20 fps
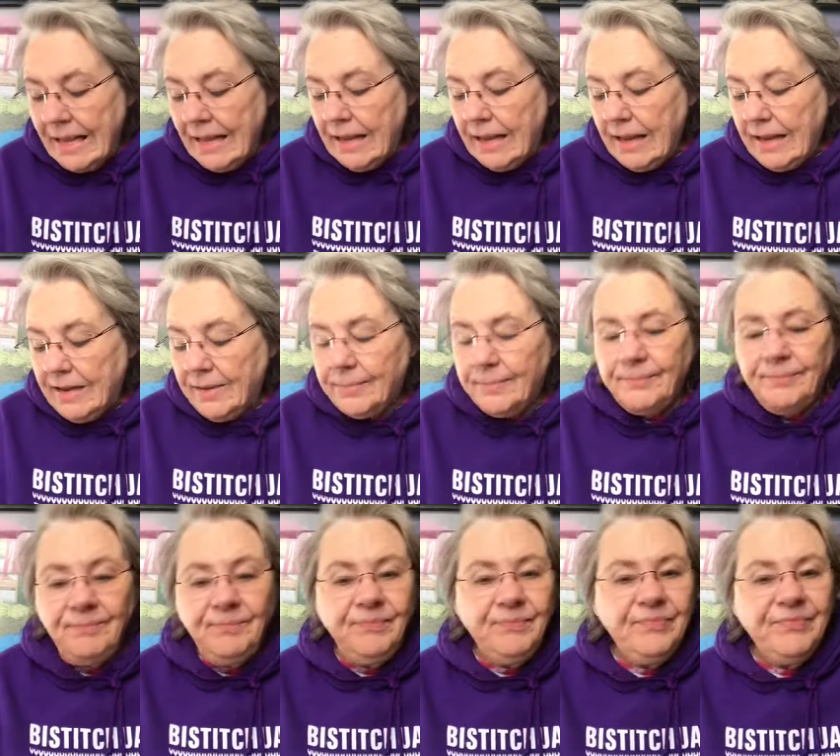
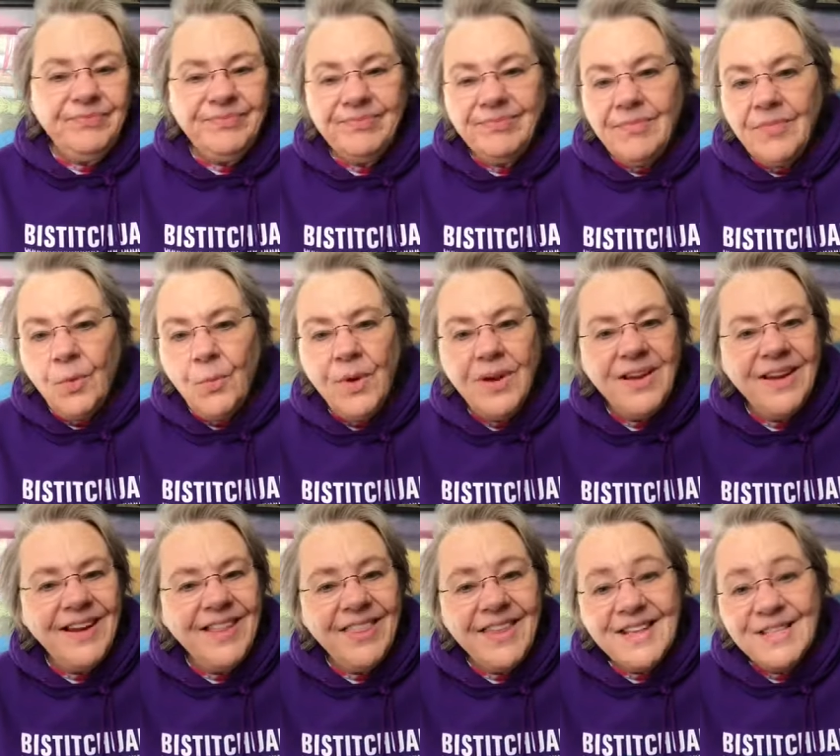Um, wasn't
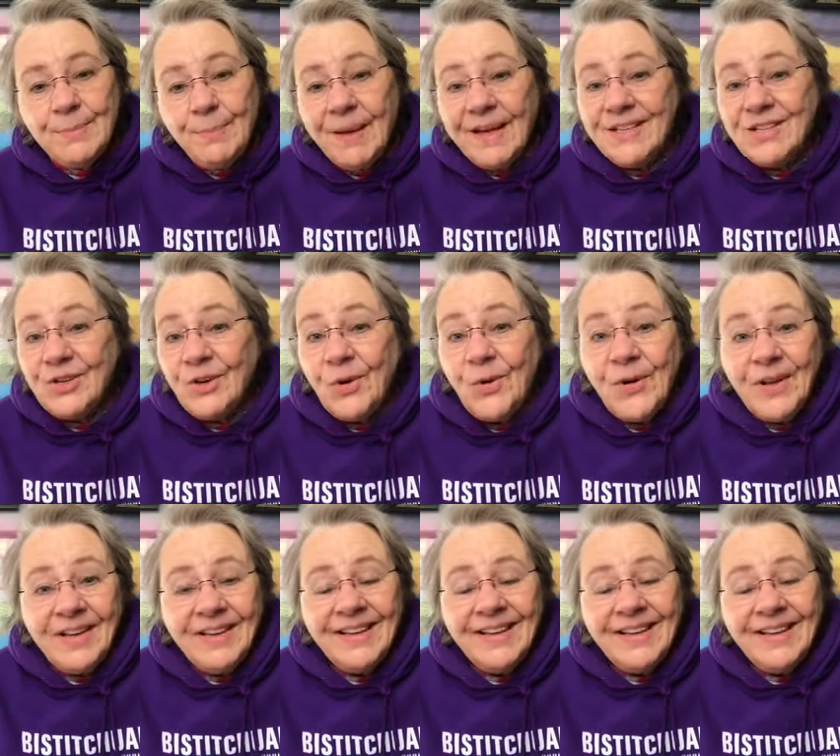anything special.